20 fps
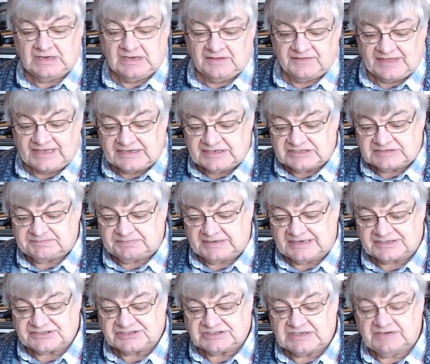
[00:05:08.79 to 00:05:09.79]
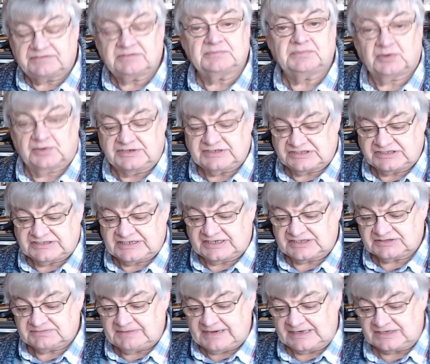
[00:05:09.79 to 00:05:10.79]
that is plus
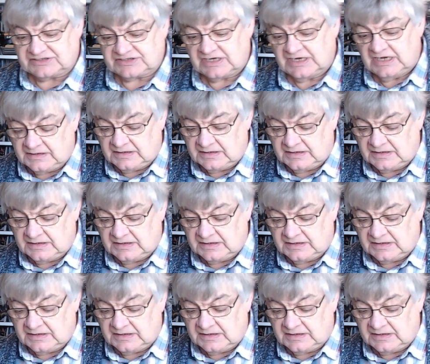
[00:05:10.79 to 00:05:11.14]
7.6 megs.